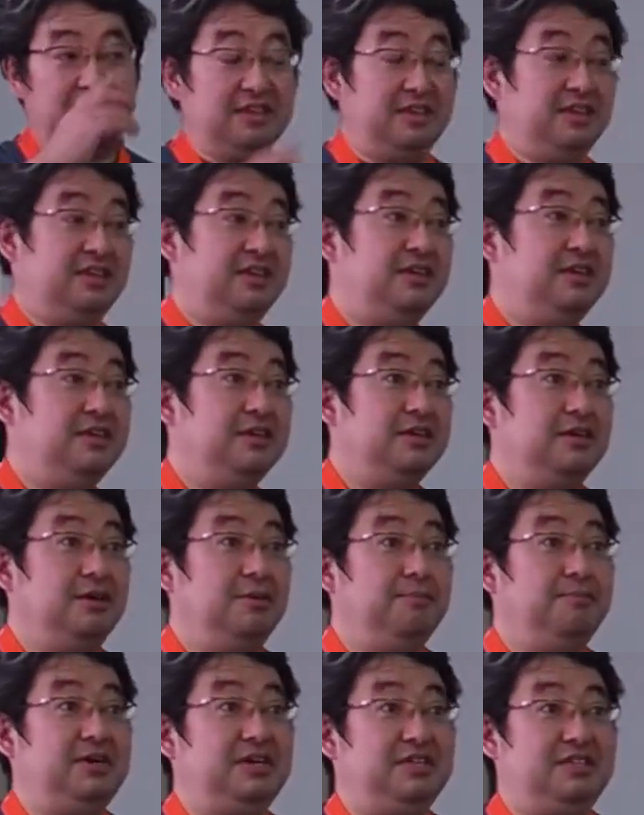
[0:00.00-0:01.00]
But
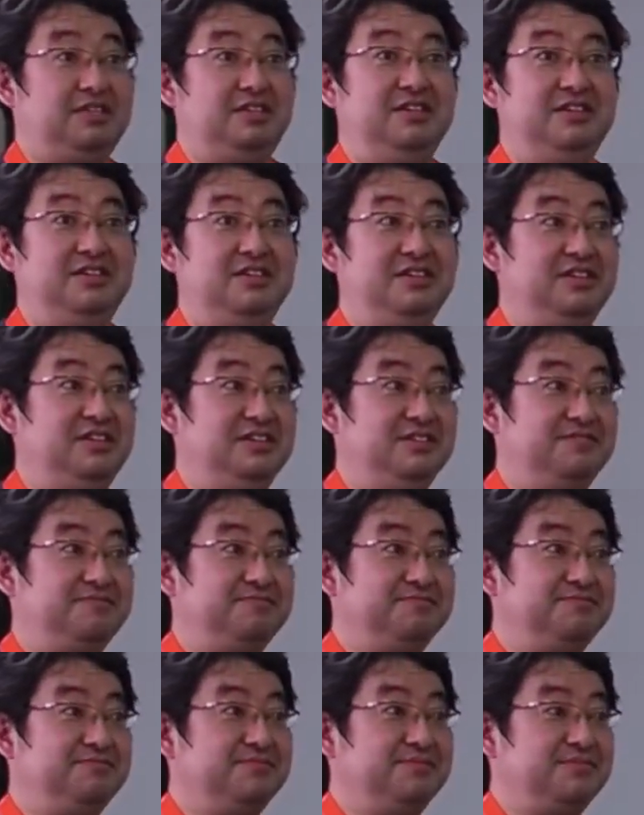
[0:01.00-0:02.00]

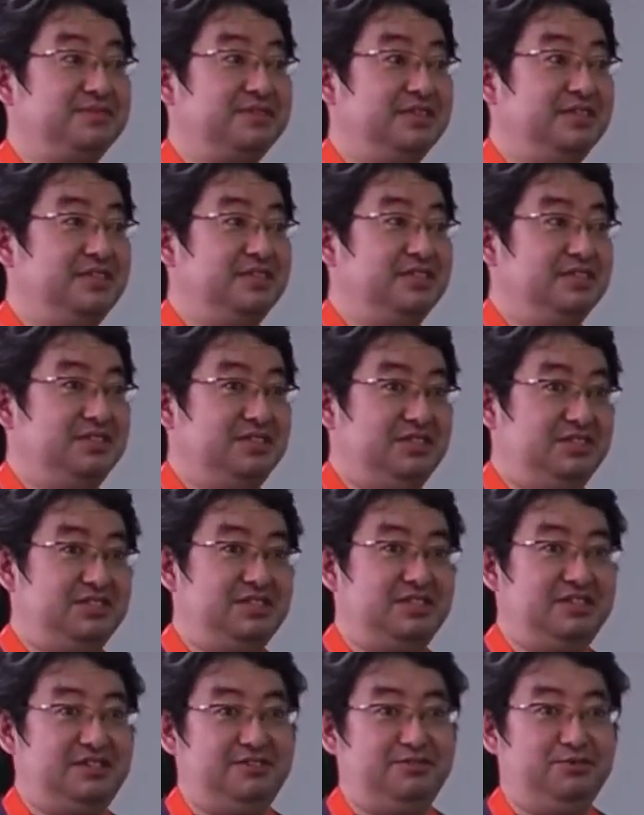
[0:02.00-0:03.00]
since uh,
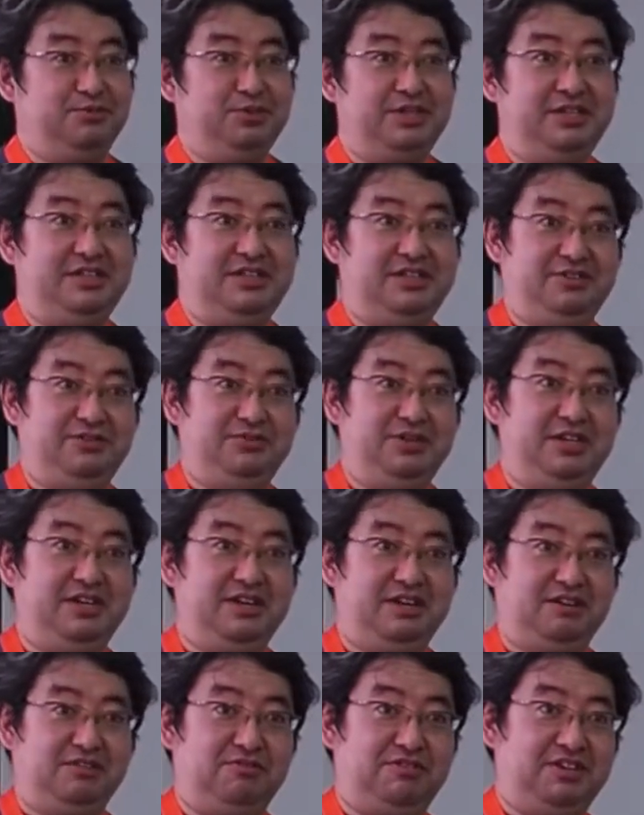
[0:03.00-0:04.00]
we we a
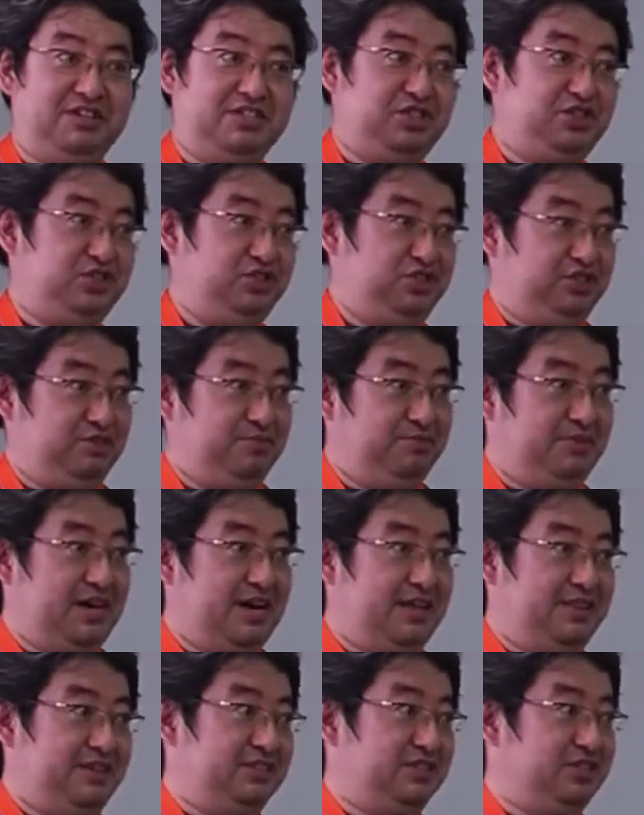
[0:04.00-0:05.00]
collection of other
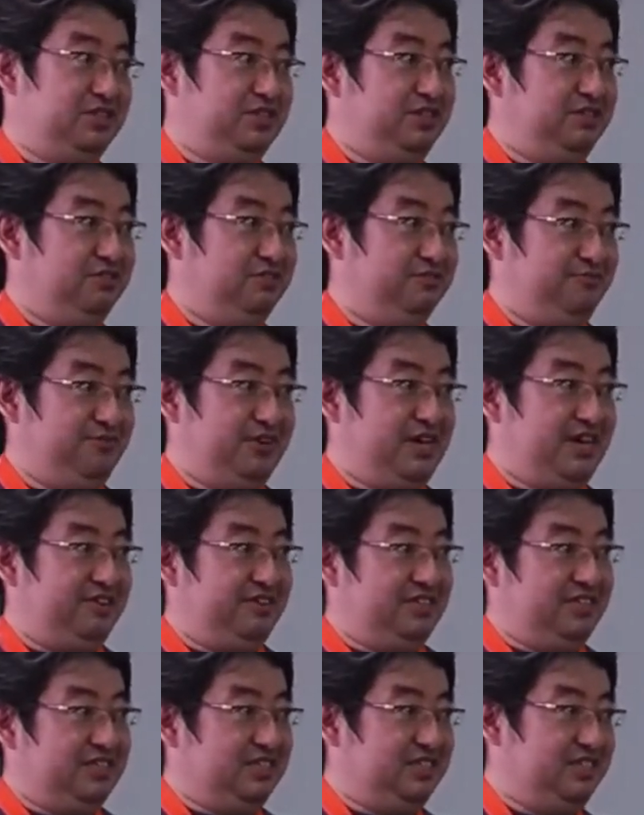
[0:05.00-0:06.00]
skilled, various skilled
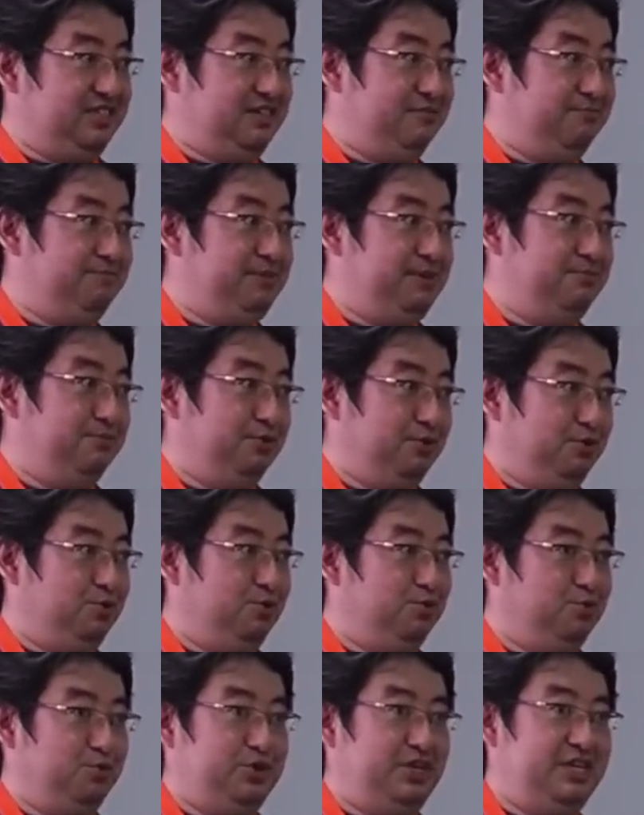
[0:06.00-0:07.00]
people, we
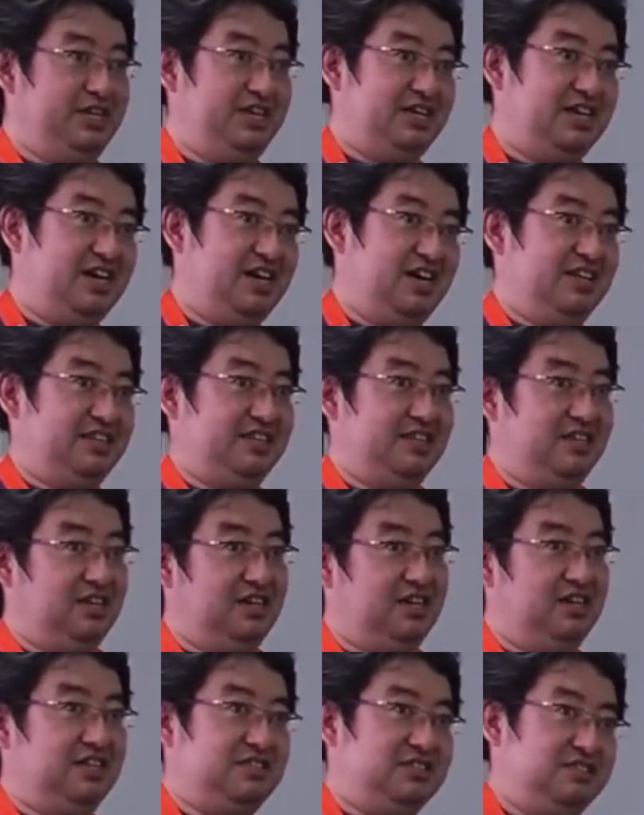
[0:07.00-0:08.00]
got a lot, a
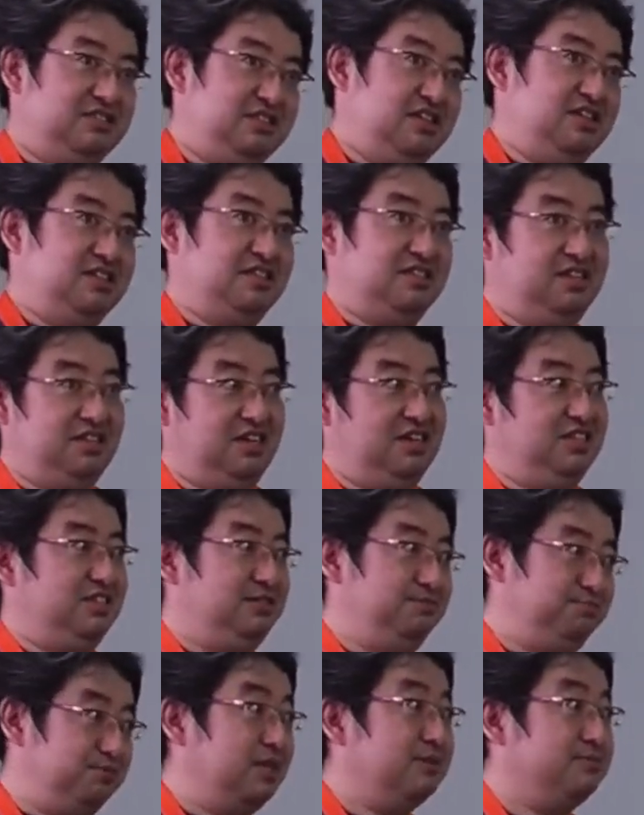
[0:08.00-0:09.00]
lot, a lot of problems.
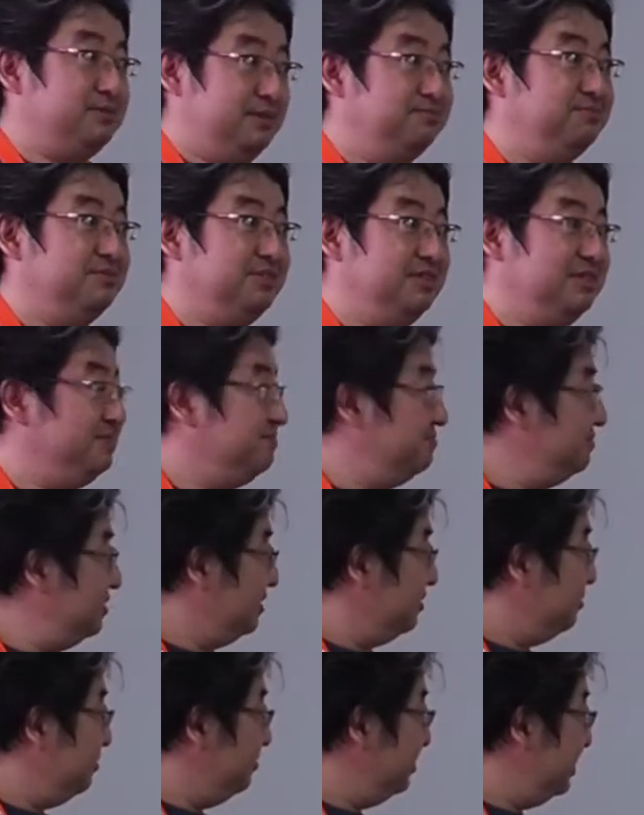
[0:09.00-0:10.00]
We need to
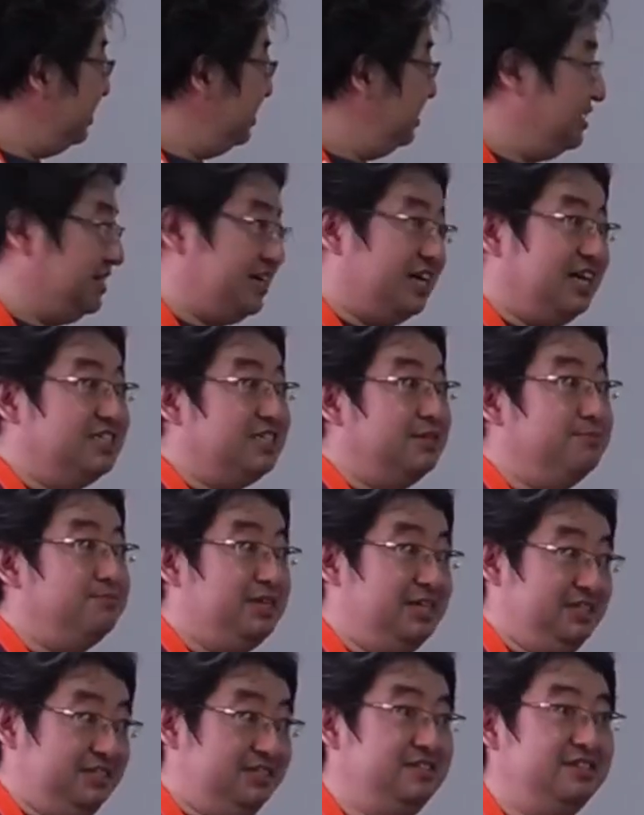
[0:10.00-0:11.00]
Kaizen mind,
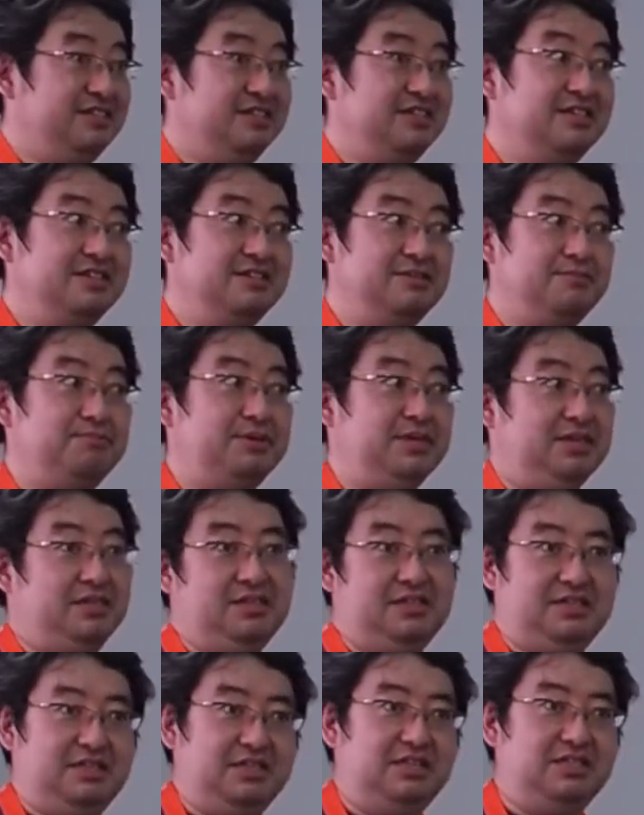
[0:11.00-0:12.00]
make it
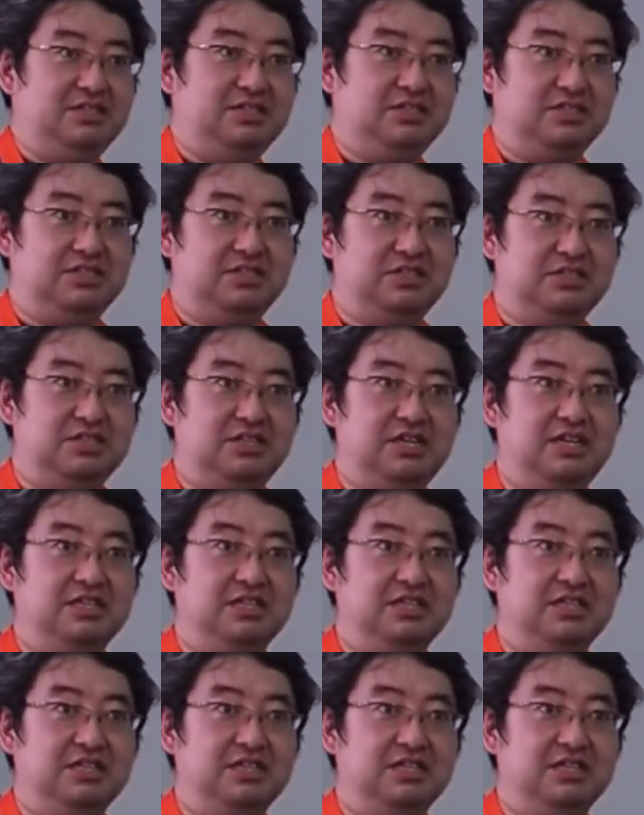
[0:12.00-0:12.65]
easier and safer.